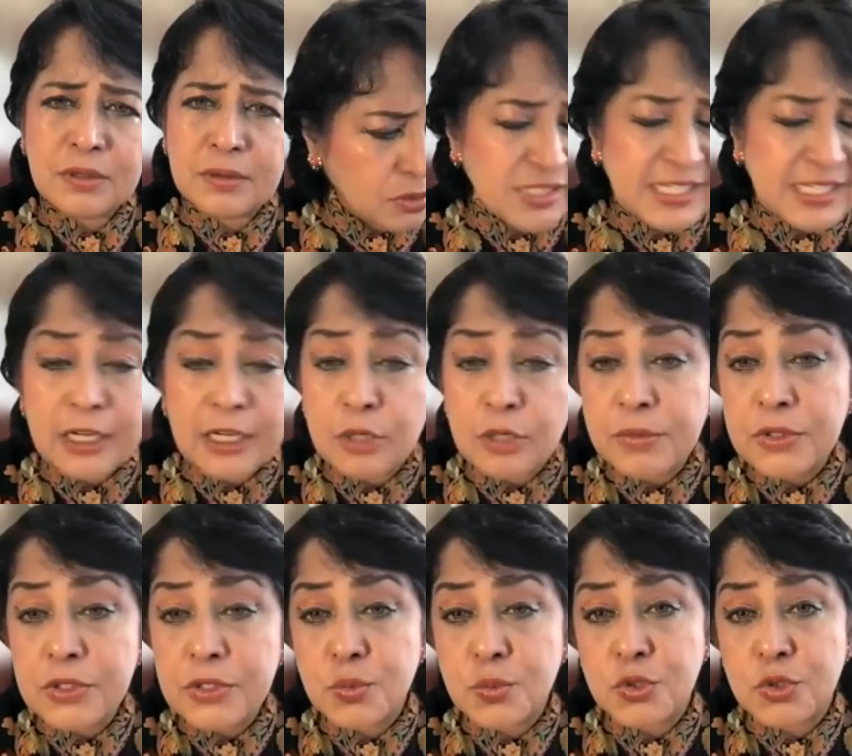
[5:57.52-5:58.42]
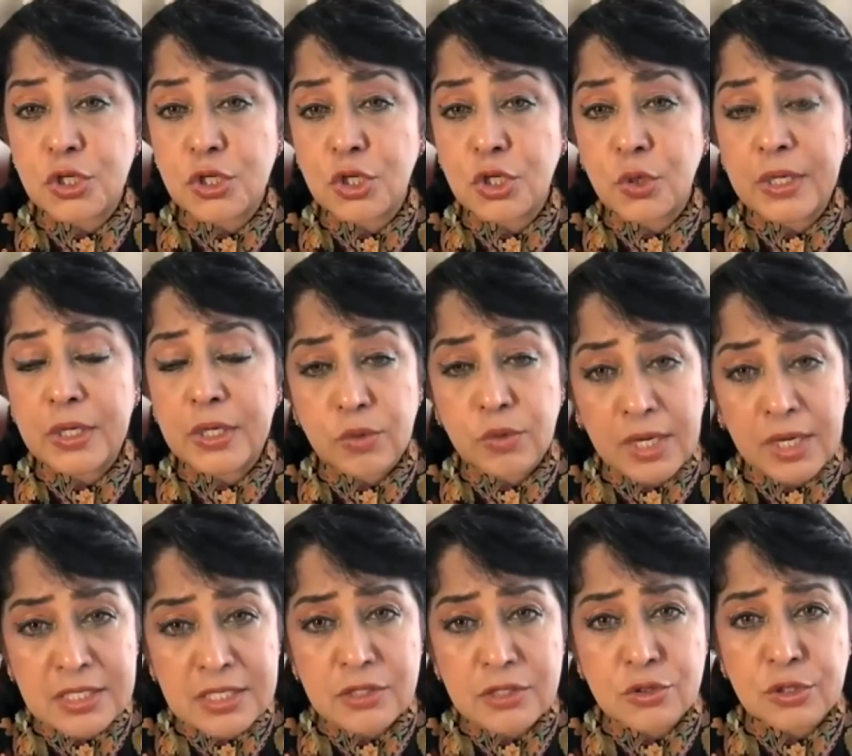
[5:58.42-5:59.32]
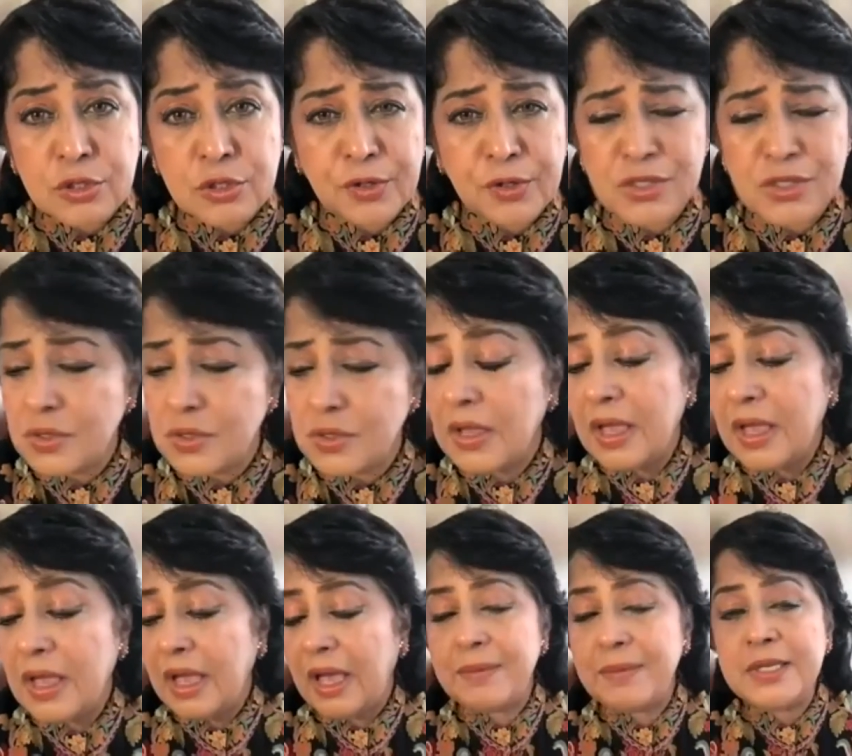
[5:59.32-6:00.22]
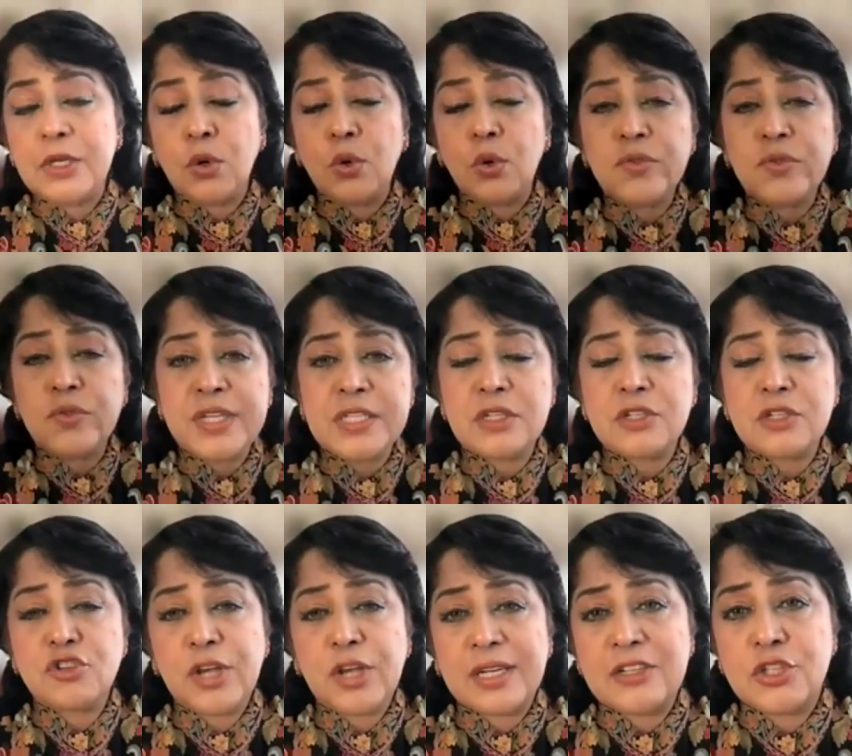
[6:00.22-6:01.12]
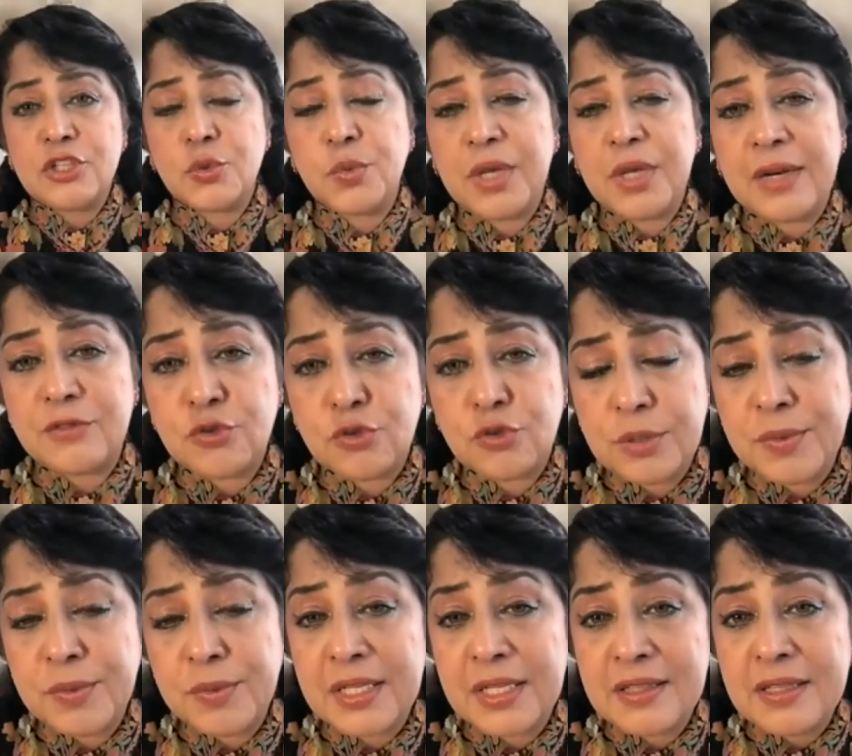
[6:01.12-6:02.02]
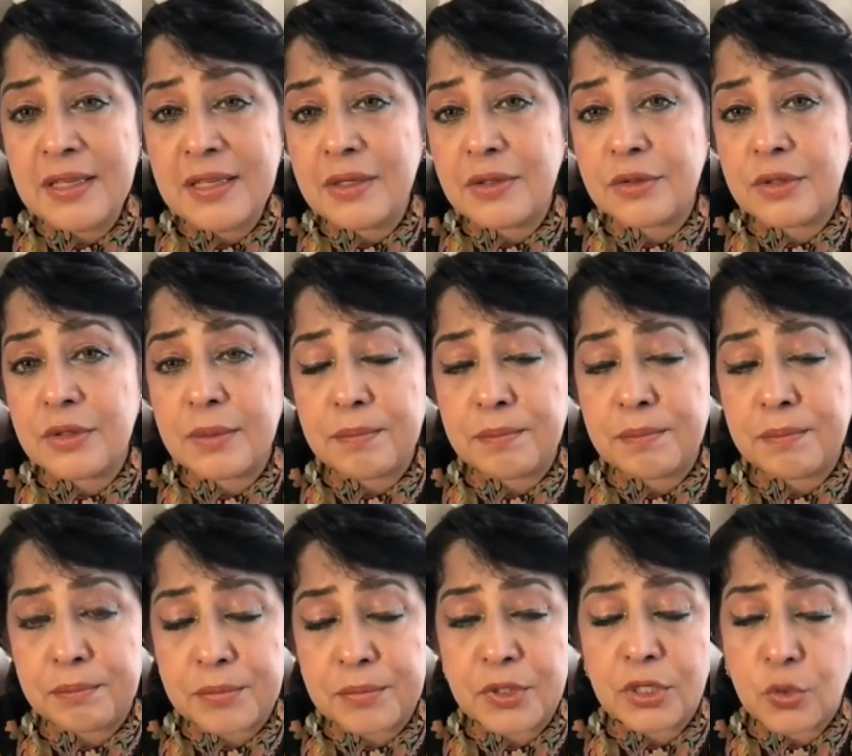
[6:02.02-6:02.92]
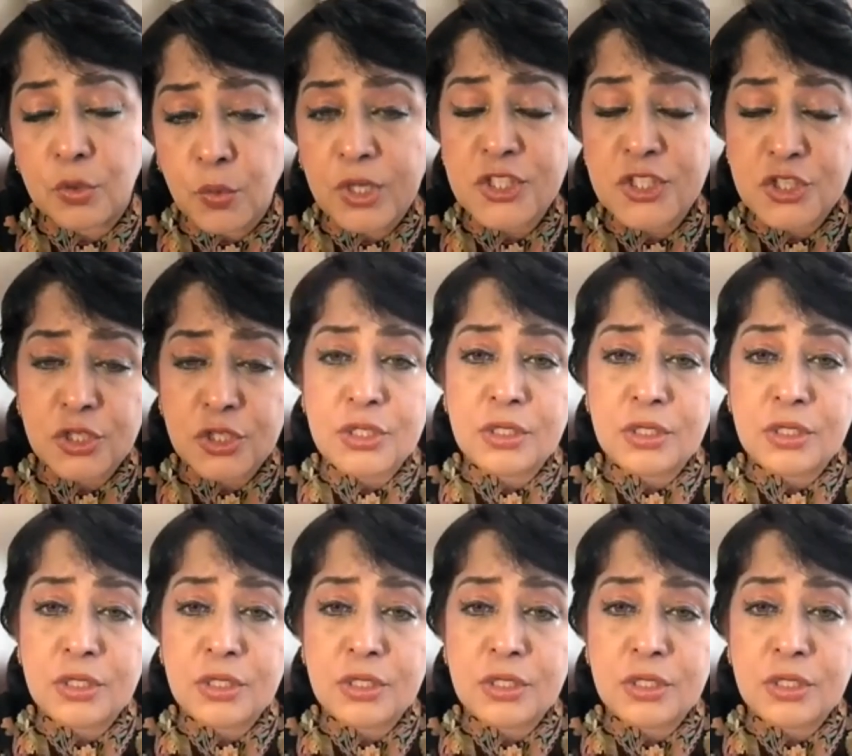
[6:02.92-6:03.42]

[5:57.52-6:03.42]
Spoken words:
settlements which are going right into the forest. So, I mean, all these are challenges we have to do. But I think the question, the